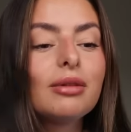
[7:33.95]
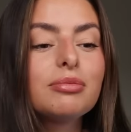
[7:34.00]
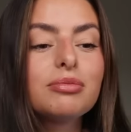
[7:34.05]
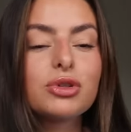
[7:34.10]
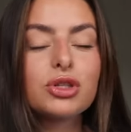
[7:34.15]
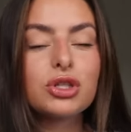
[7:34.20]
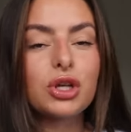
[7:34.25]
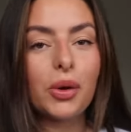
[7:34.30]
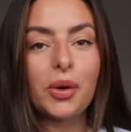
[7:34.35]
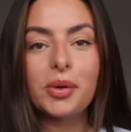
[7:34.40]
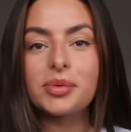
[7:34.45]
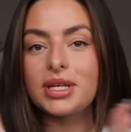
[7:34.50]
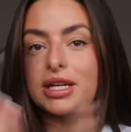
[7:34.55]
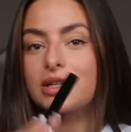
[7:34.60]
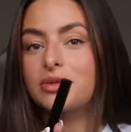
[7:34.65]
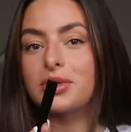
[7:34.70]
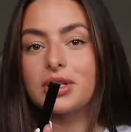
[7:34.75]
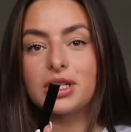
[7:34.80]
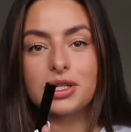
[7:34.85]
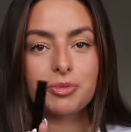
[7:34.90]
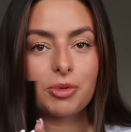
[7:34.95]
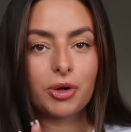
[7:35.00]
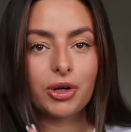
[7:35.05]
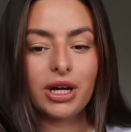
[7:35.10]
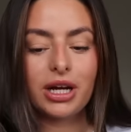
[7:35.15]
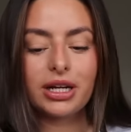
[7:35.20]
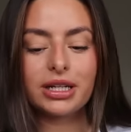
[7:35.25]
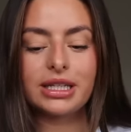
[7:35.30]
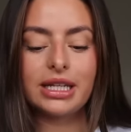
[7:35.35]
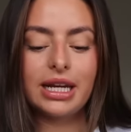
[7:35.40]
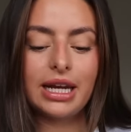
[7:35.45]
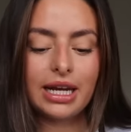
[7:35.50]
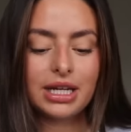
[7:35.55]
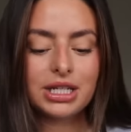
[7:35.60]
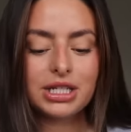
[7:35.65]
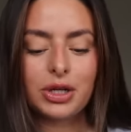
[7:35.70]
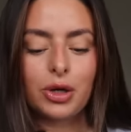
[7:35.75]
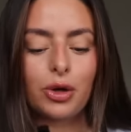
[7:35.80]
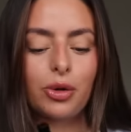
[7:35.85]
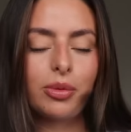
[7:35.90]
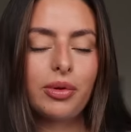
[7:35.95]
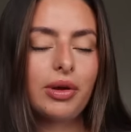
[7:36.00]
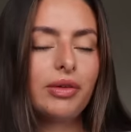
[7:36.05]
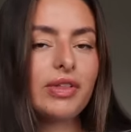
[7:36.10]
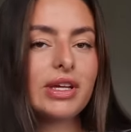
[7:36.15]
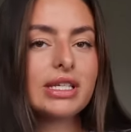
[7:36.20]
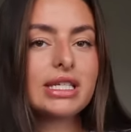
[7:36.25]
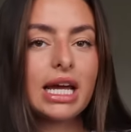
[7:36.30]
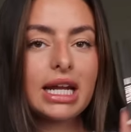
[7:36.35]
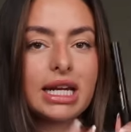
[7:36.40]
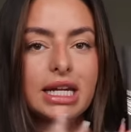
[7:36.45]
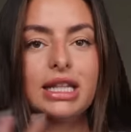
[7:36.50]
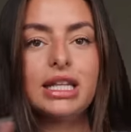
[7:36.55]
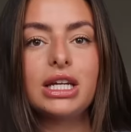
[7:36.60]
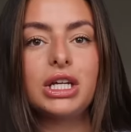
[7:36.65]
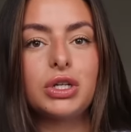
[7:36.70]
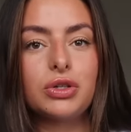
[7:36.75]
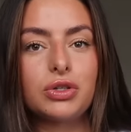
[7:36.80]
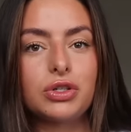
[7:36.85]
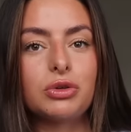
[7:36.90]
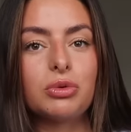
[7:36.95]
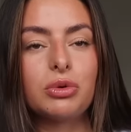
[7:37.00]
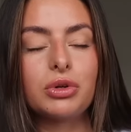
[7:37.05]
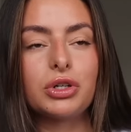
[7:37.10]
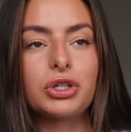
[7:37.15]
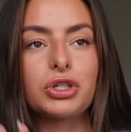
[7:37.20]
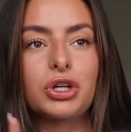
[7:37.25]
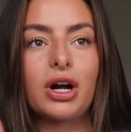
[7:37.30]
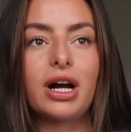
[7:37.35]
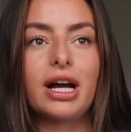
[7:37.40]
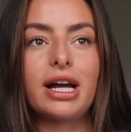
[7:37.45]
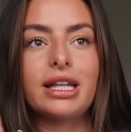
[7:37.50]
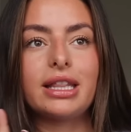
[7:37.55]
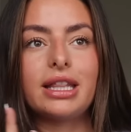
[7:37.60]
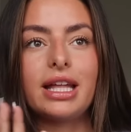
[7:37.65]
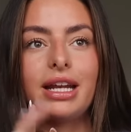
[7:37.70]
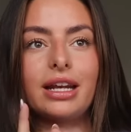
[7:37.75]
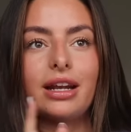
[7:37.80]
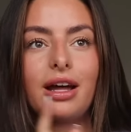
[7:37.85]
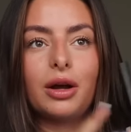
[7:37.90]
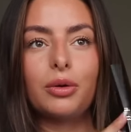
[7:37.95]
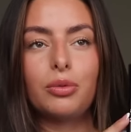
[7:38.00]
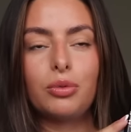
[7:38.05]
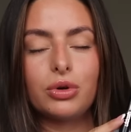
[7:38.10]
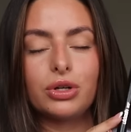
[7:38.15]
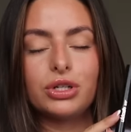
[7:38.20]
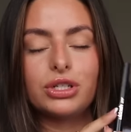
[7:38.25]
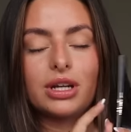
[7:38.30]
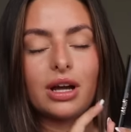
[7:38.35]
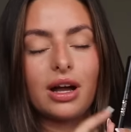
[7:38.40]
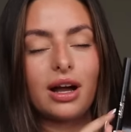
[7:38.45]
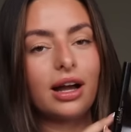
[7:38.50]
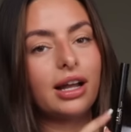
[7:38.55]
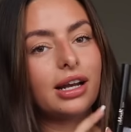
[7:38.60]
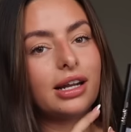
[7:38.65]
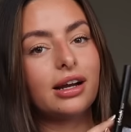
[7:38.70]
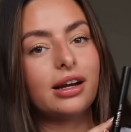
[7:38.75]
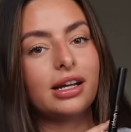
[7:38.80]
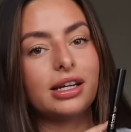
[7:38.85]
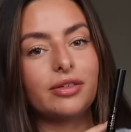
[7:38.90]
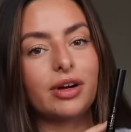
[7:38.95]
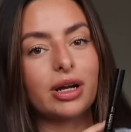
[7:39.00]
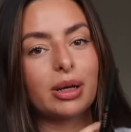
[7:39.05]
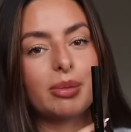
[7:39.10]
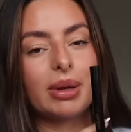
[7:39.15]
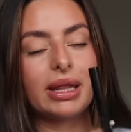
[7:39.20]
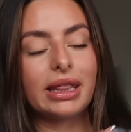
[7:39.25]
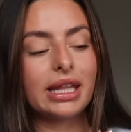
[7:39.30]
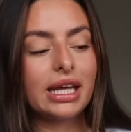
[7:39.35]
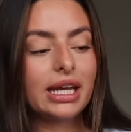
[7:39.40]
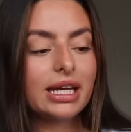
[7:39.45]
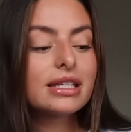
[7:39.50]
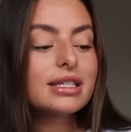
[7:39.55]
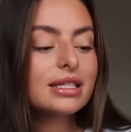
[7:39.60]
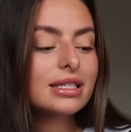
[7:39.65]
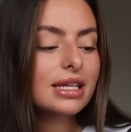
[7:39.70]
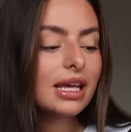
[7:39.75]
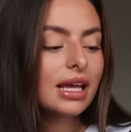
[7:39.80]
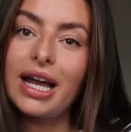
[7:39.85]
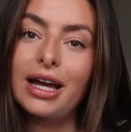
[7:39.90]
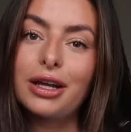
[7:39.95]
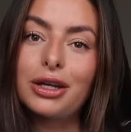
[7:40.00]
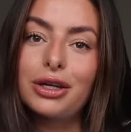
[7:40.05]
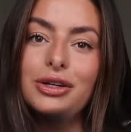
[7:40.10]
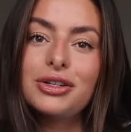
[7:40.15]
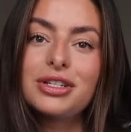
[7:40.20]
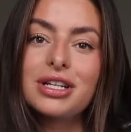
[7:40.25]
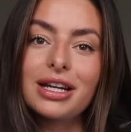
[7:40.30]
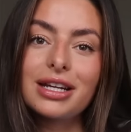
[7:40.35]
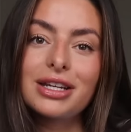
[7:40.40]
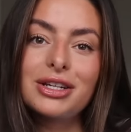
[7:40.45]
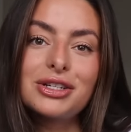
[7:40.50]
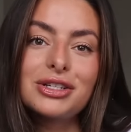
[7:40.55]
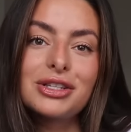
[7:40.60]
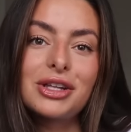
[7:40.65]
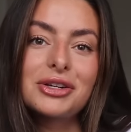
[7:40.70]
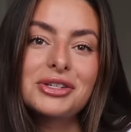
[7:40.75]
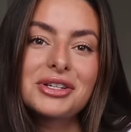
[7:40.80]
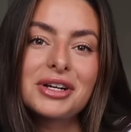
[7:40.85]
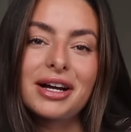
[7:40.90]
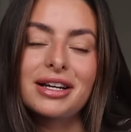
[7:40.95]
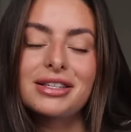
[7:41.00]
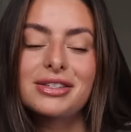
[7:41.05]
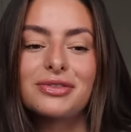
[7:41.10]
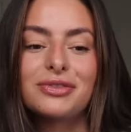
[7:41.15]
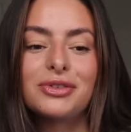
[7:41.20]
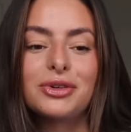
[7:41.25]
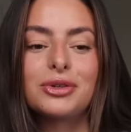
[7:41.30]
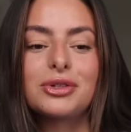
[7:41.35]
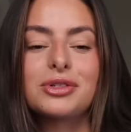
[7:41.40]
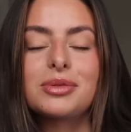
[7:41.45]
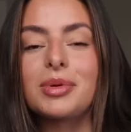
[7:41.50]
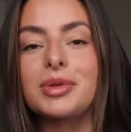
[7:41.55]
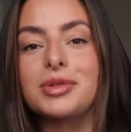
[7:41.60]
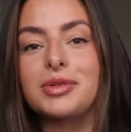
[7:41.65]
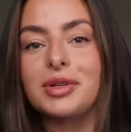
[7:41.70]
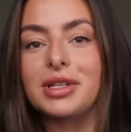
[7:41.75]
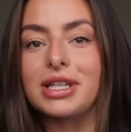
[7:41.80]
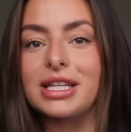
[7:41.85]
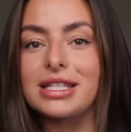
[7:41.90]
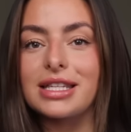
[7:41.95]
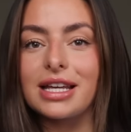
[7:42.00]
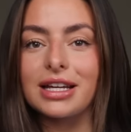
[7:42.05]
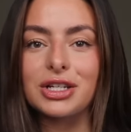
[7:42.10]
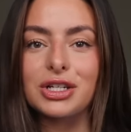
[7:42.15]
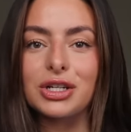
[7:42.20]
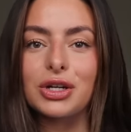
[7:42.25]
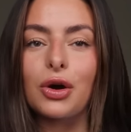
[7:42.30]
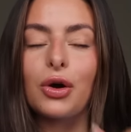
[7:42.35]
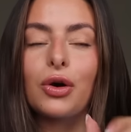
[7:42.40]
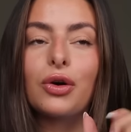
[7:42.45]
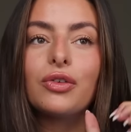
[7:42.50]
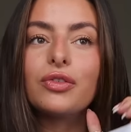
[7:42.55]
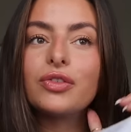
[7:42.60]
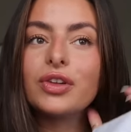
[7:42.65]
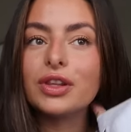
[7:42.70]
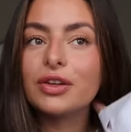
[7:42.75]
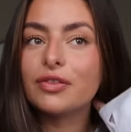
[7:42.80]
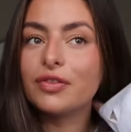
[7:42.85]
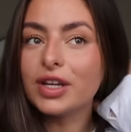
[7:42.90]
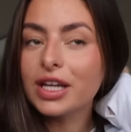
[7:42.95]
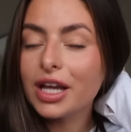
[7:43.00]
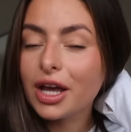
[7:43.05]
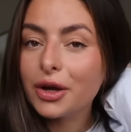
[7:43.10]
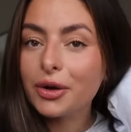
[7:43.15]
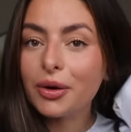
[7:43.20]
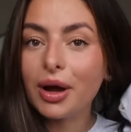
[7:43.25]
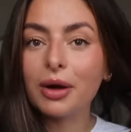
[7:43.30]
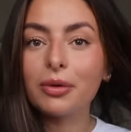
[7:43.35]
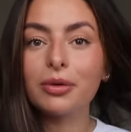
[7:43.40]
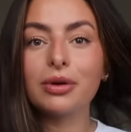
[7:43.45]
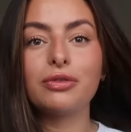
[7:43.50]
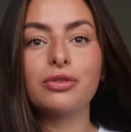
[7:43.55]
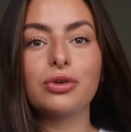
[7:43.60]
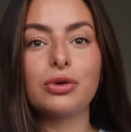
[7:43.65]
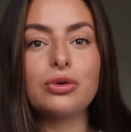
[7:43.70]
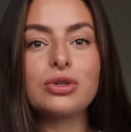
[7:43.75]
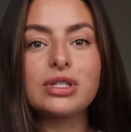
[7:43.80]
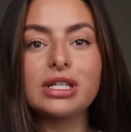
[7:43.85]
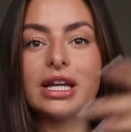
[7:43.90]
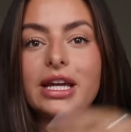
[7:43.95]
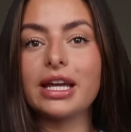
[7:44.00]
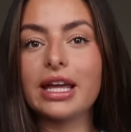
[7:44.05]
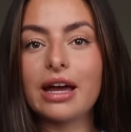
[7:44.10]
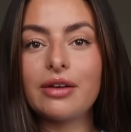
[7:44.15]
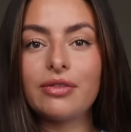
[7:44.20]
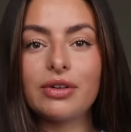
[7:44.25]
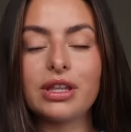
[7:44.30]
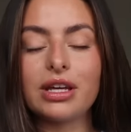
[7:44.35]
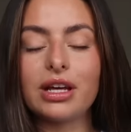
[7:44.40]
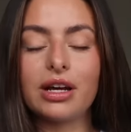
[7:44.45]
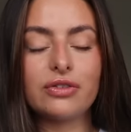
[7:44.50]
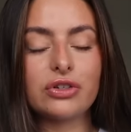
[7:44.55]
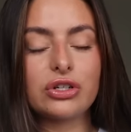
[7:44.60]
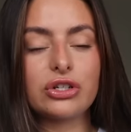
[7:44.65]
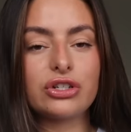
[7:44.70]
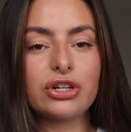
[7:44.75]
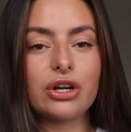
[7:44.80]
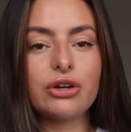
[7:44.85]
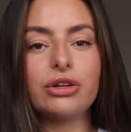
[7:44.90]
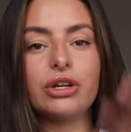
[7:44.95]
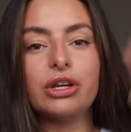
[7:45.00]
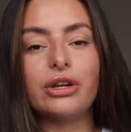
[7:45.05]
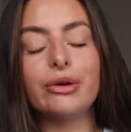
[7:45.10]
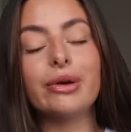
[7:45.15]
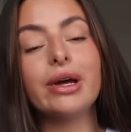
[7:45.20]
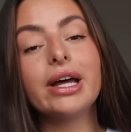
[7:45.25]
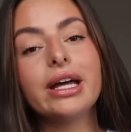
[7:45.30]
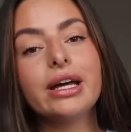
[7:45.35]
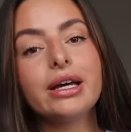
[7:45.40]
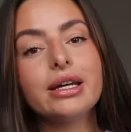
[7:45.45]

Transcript: so obsessed with this product the lash serum if there's anything you do want to try then i would highly highly recommend this so yeah a huge thank you to those guys for sponsoring this section of the video i will of course link everything i've just shown you